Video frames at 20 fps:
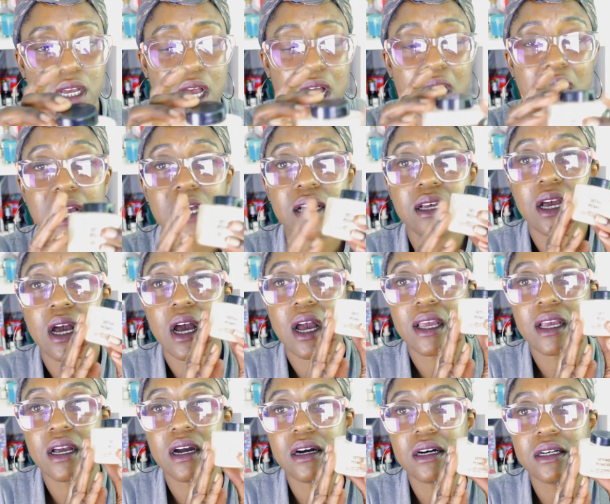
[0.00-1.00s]
I
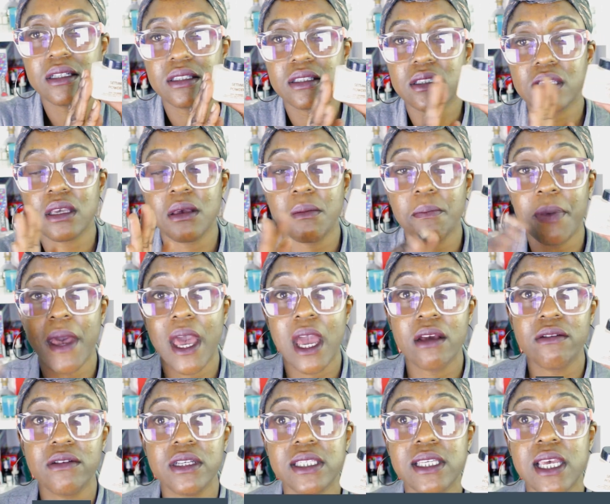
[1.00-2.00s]
can't
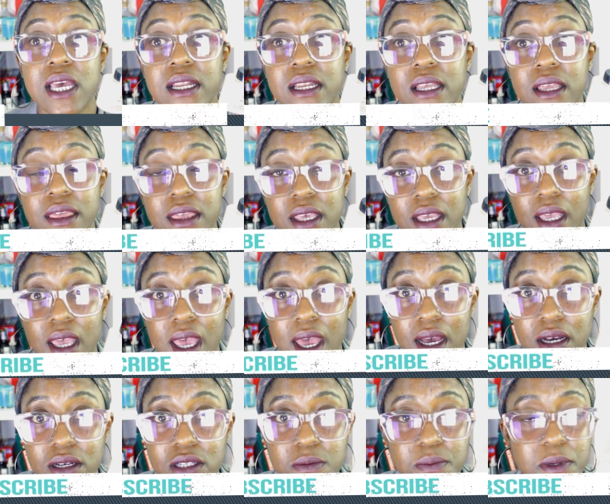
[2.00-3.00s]
compare it to anything
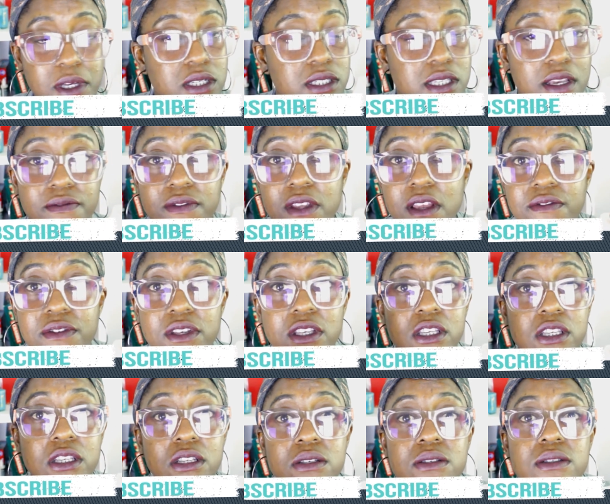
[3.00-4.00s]
else because I've never
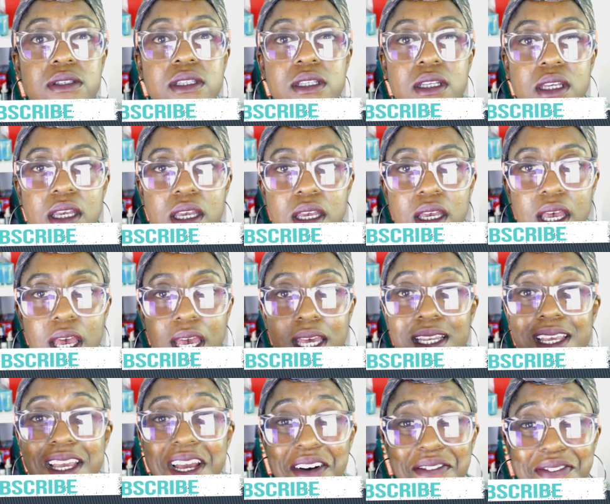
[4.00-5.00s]
used
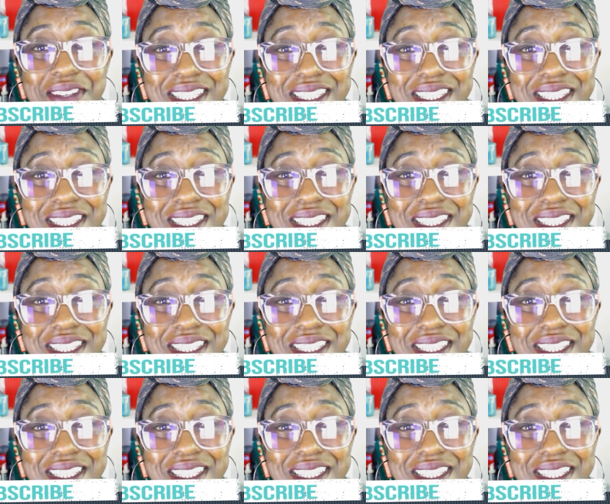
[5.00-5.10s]
any other